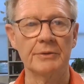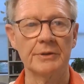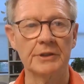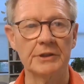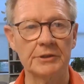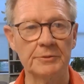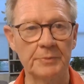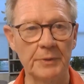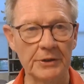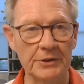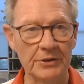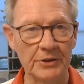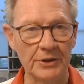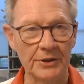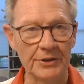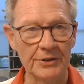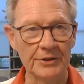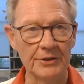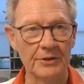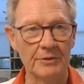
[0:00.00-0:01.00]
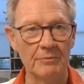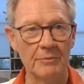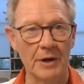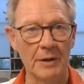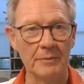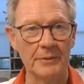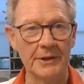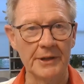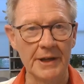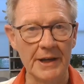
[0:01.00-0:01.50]
and especially your
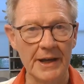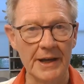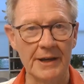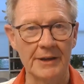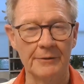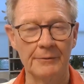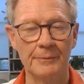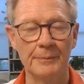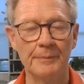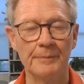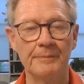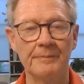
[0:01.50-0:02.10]
mum and dad.